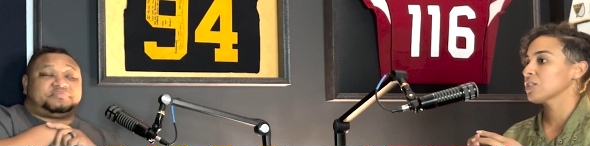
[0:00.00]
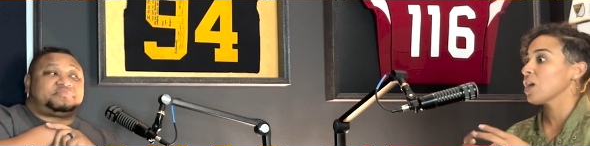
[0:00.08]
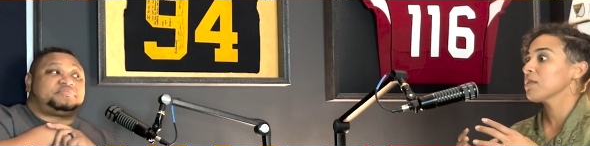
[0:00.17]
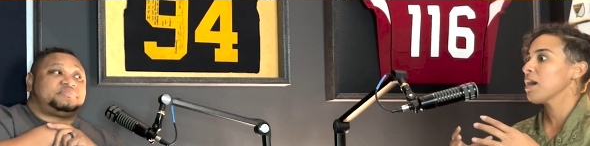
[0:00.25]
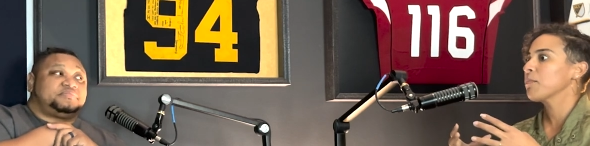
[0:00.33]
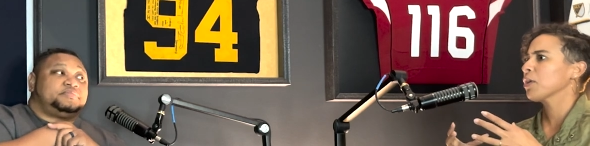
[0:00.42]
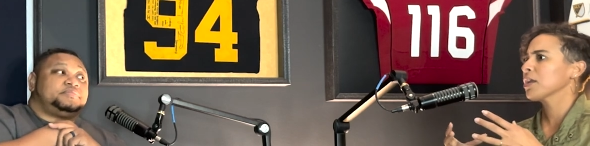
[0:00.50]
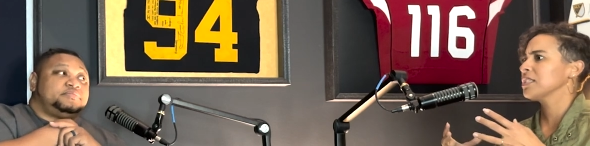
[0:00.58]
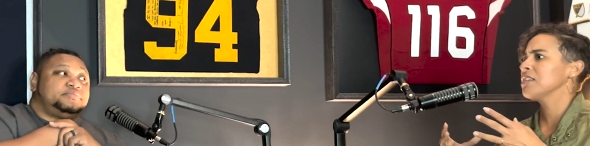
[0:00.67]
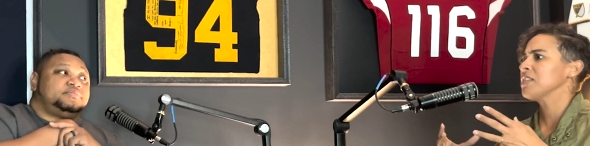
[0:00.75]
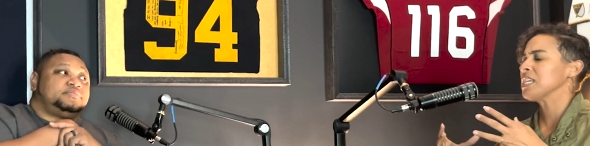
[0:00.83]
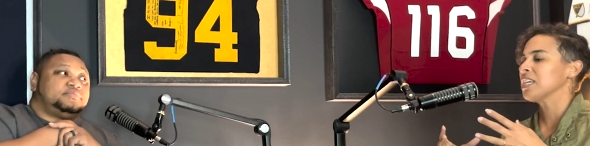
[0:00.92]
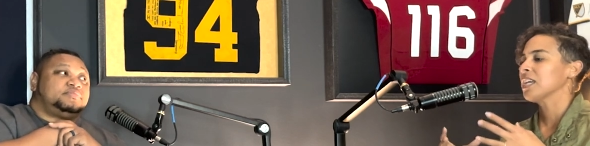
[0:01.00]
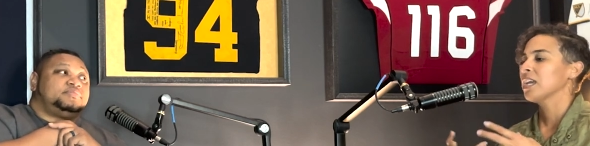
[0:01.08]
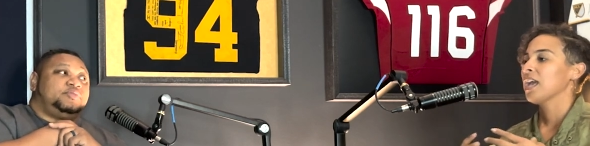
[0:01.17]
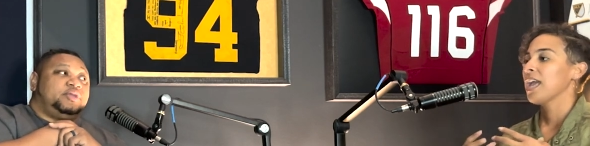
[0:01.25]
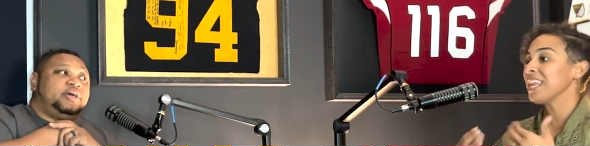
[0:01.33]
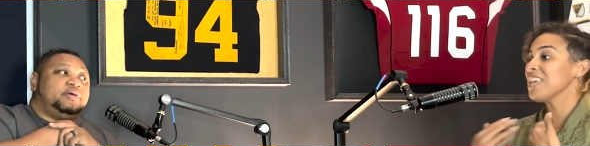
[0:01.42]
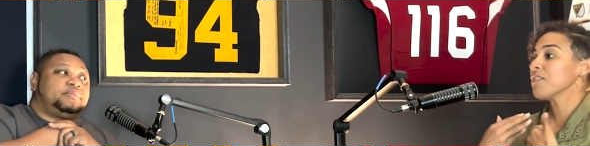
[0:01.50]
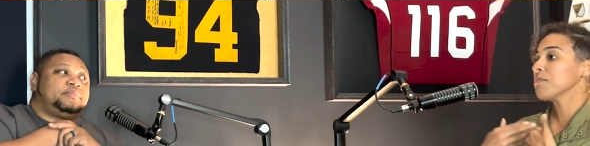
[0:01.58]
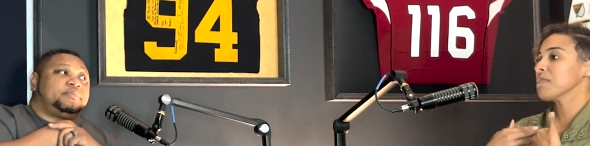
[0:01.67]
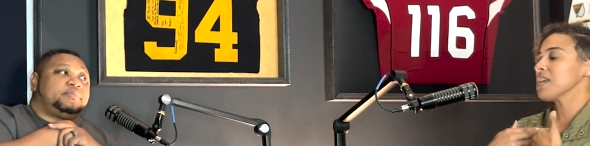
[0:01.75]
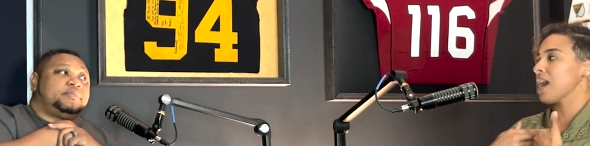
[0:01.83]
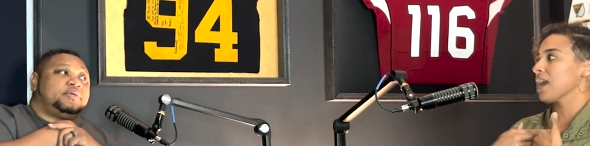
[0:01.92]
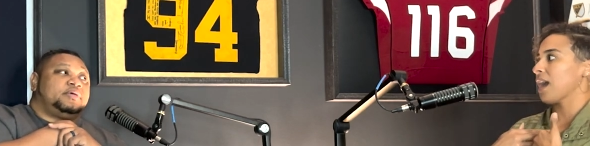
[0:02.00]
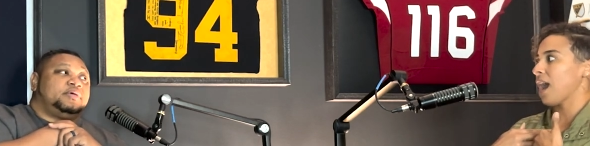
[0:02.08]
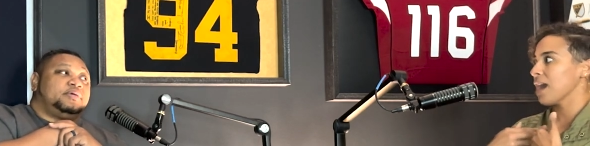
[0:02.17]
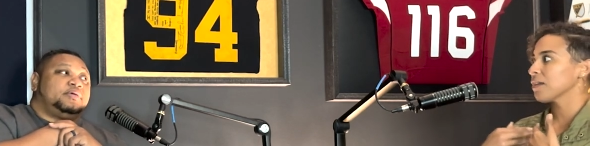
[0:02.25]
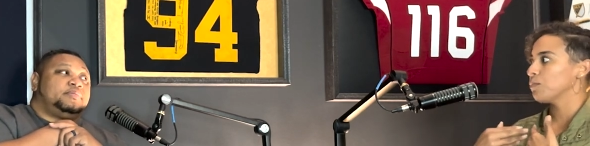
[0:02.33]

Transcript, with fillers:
Speaker 1: it's all about productivity yeah. and even me I, I